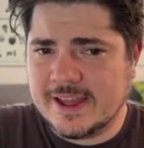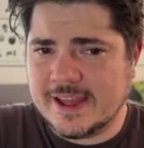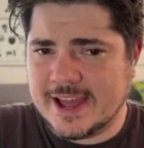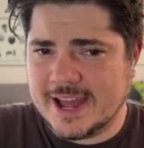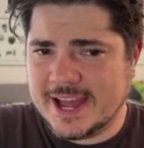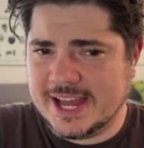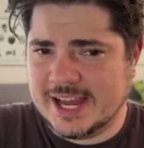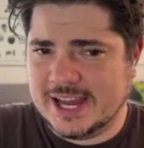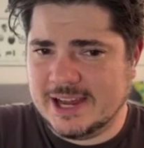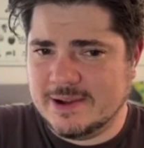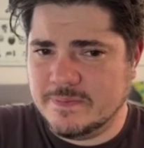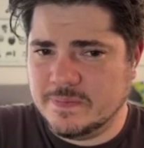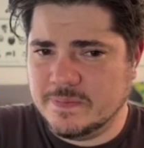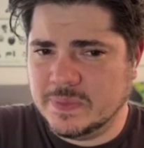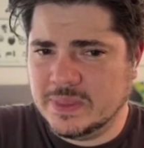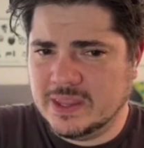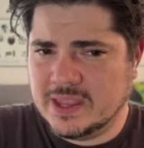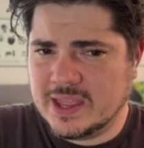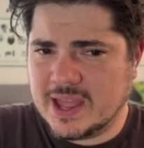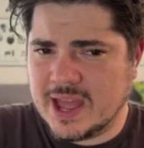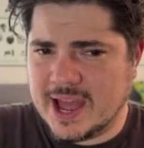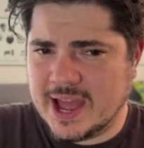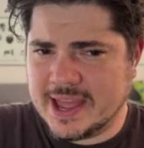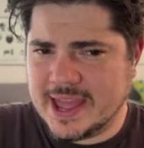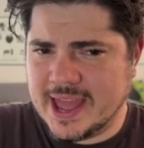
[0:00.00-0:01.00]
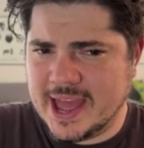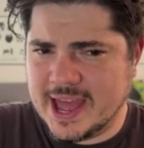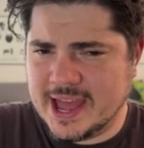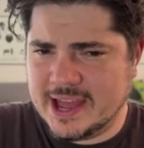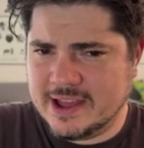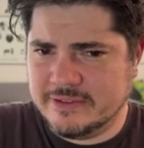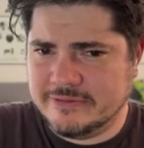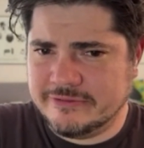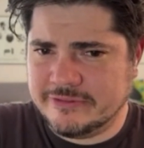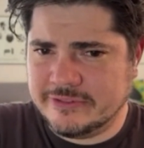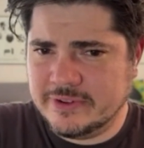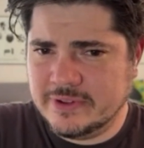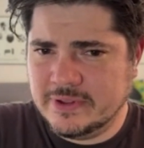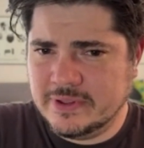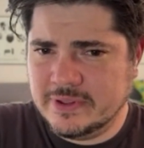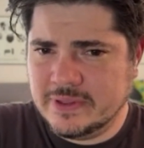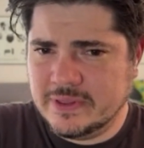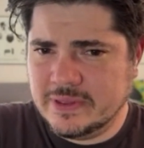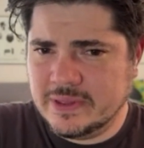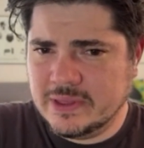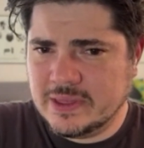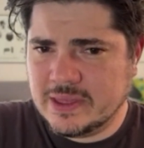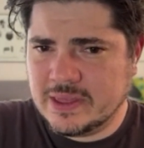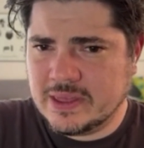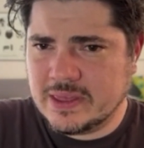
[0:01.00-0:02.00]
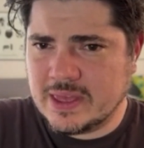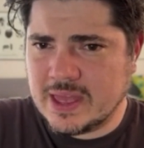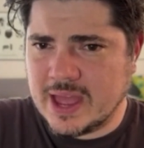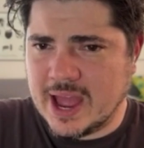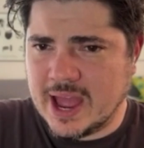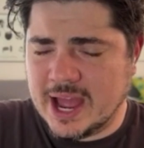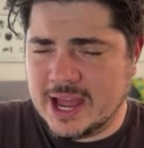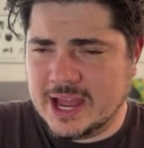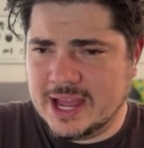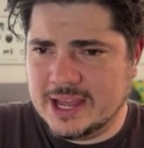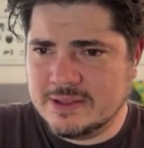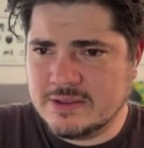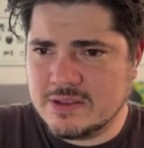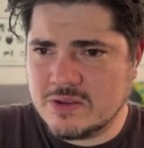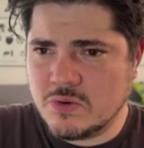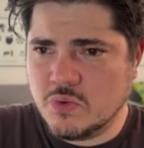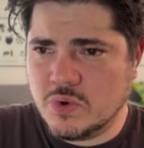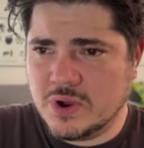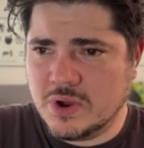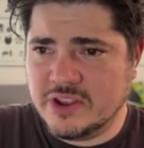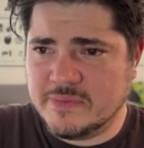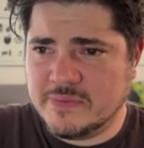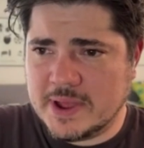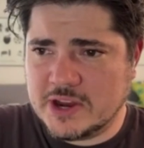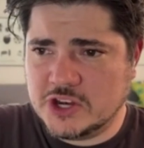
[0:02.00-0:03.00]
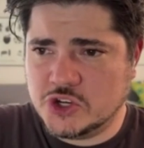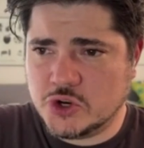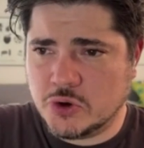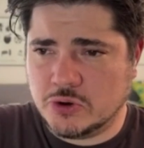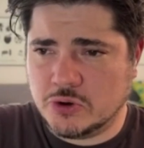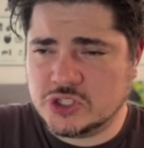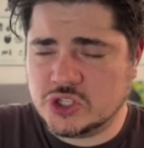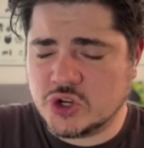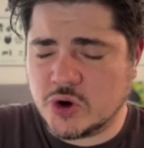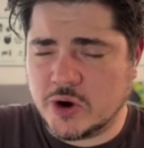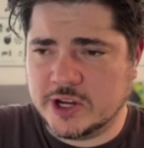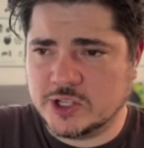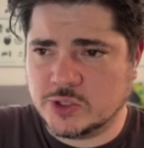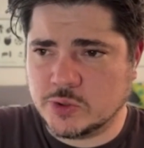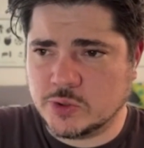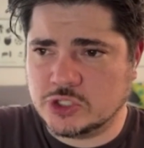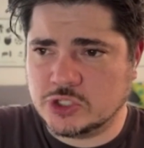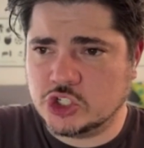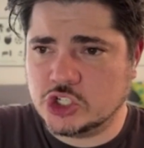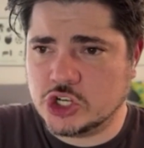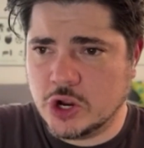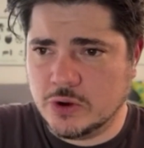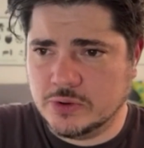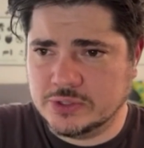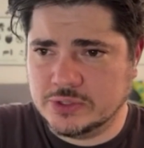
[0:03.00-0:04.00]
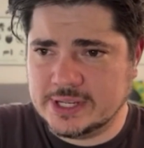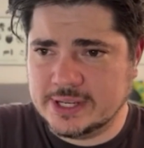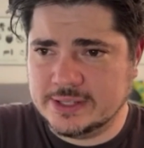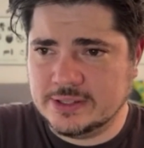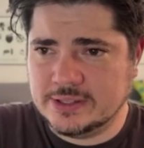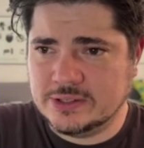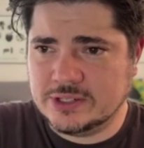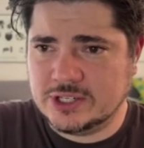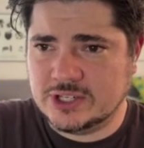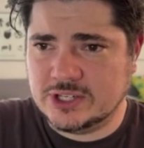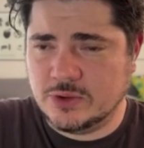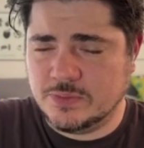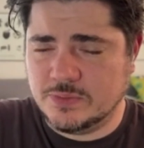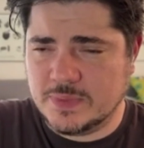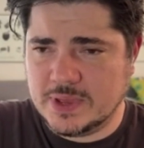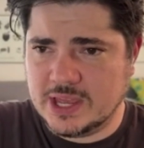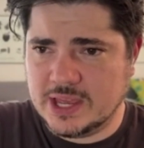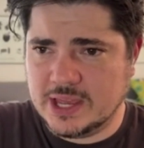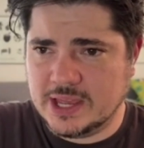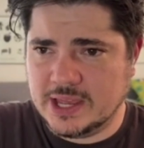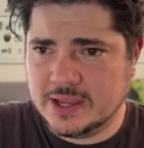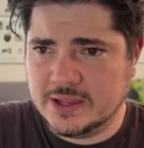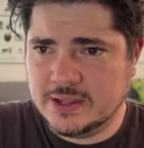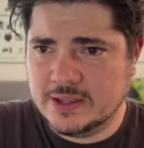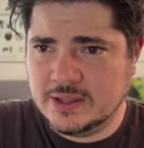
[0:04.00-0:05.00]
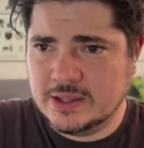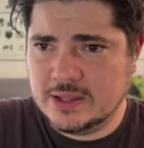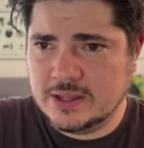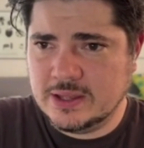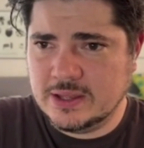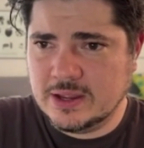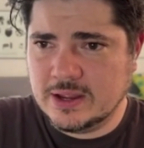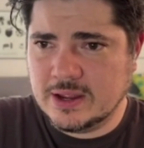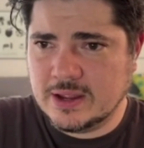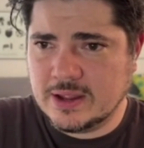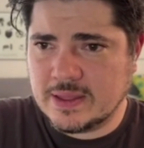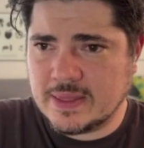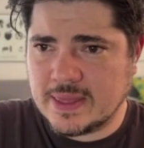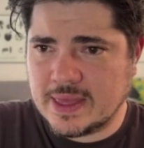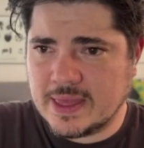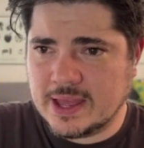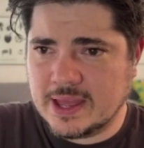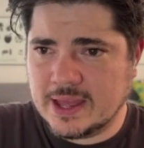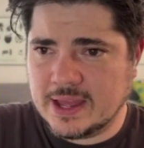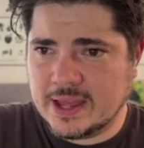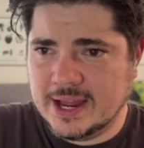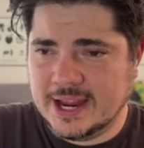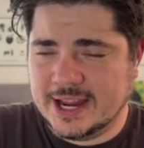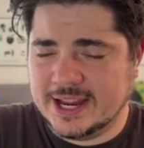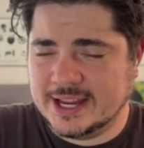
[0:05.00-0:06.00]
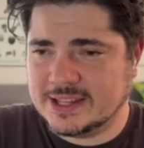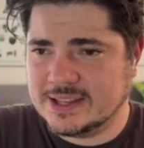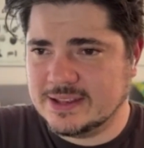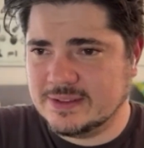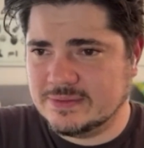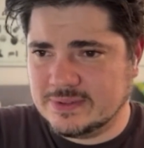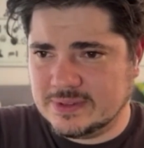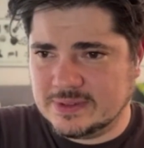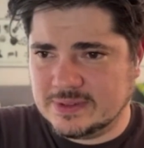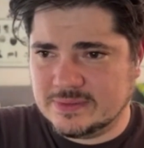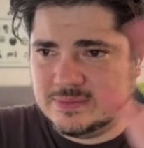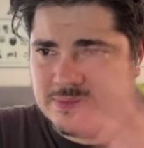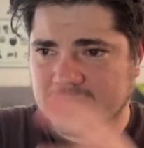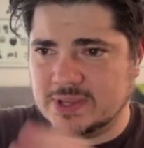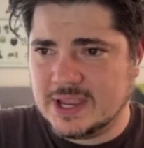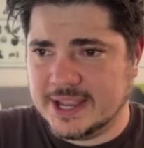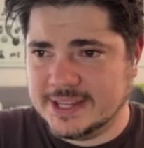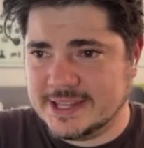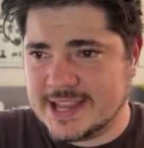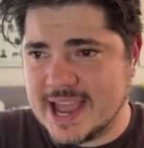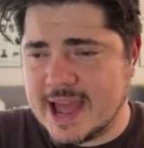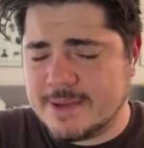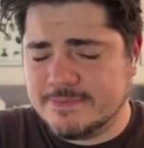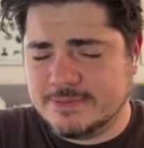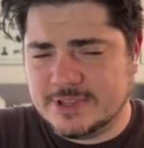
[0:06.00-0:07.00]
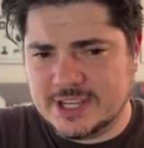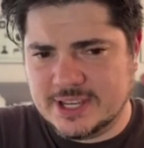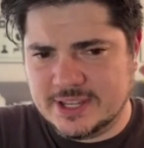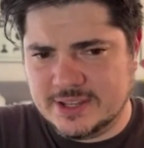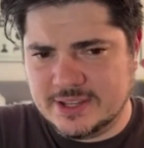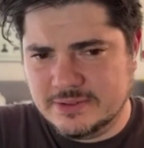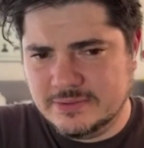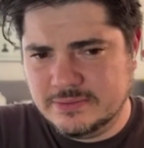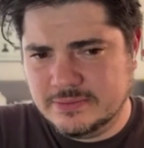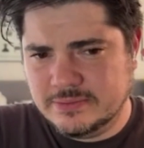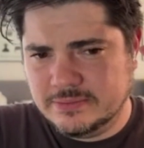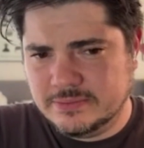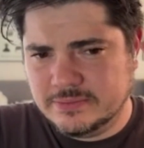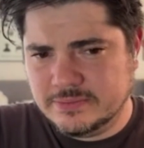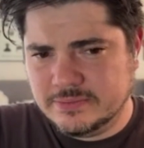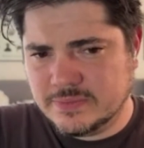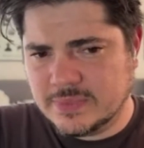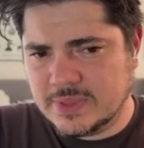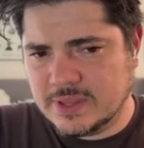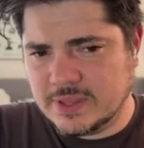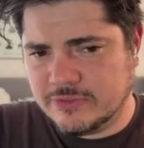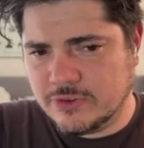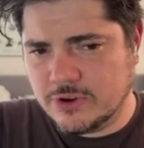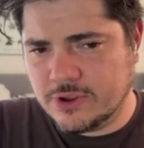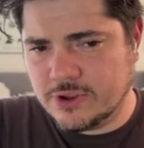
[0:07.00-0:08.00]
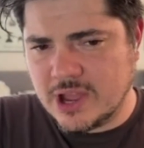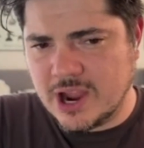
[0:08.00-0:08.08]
I have one of my short stories was chosen to be d- adapted for